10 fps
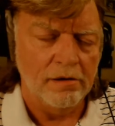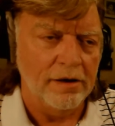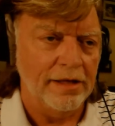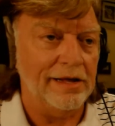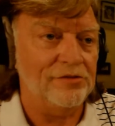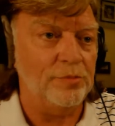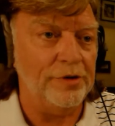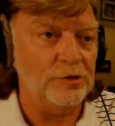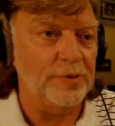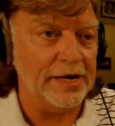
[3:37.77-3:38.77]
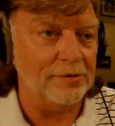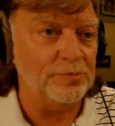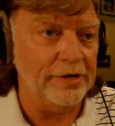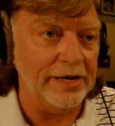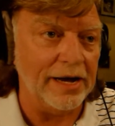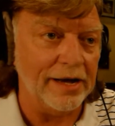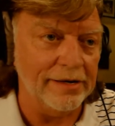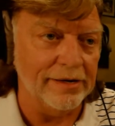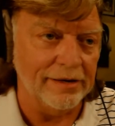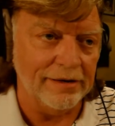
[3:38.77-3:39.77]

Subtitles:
That's the bridge pickup's pretty hot, isn't it?